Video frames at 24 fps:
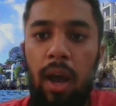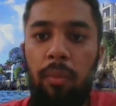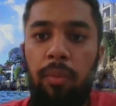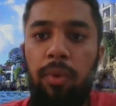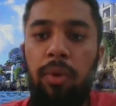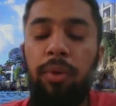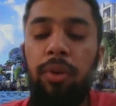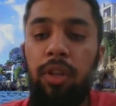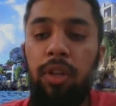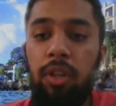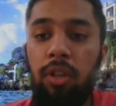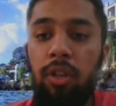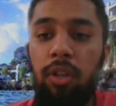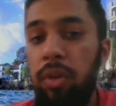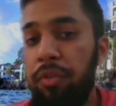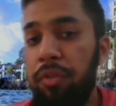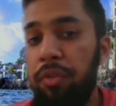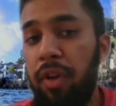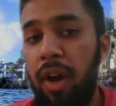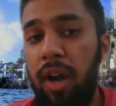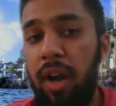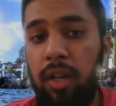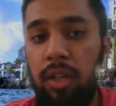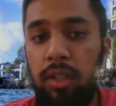We were the
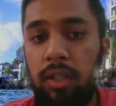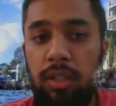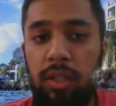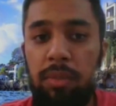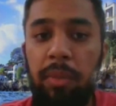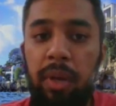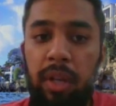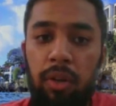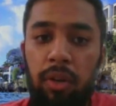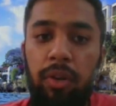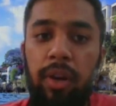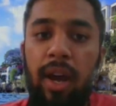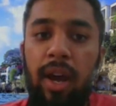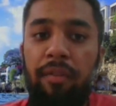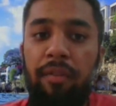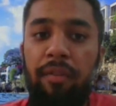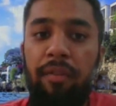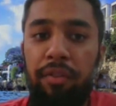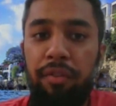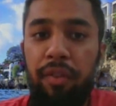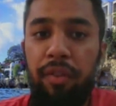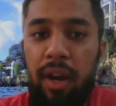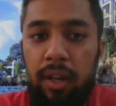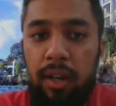newest faculty, but now they have
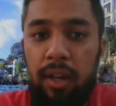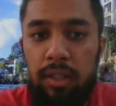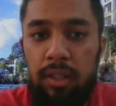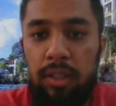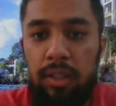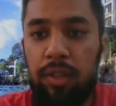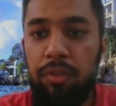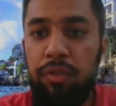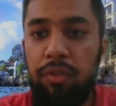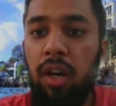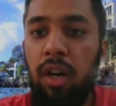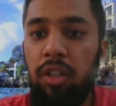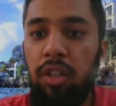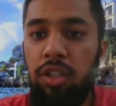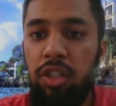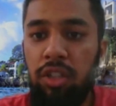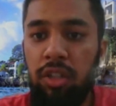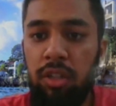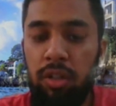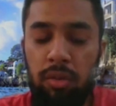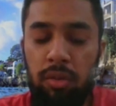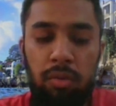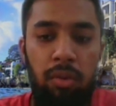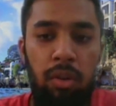the Faculty of Culture
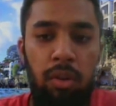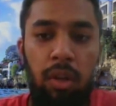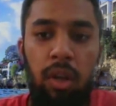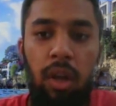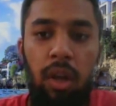now.